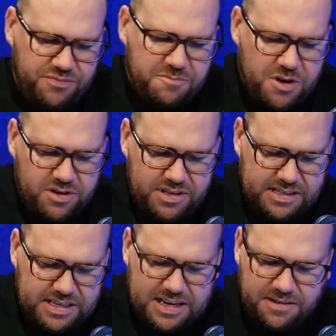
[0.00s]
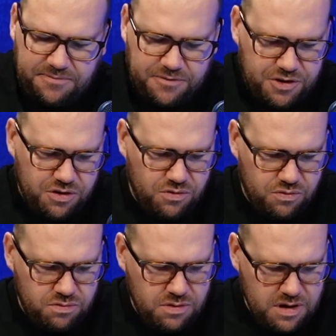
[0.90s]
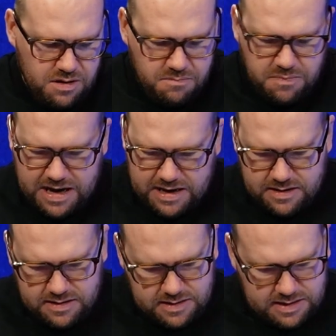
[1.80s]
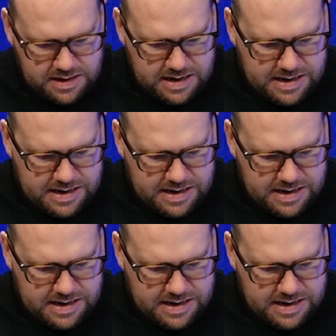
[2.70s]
promoted this enough for you. But